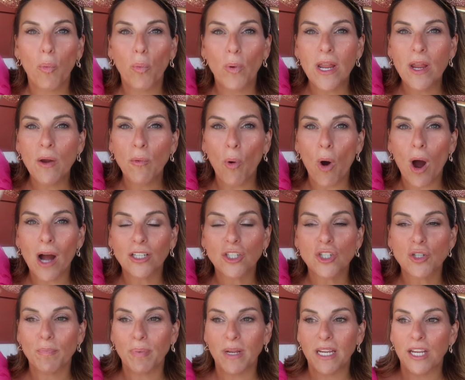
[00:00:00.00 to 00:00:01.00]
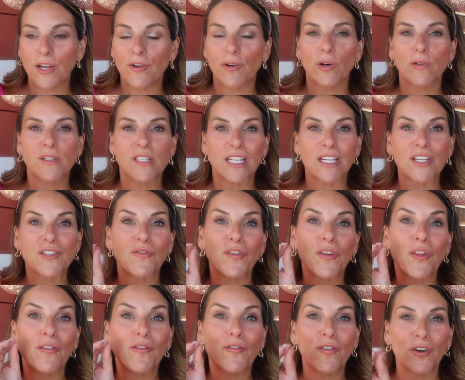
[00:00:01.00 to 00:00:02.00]
we watched Big Hero 6 for
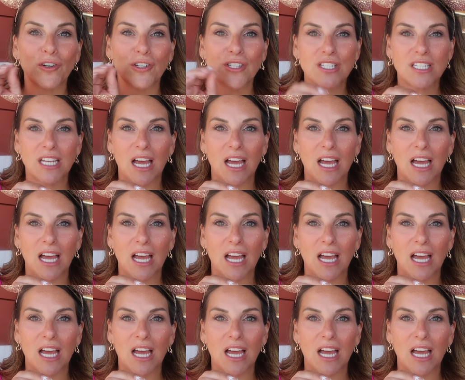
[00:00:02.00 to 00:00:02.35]
the first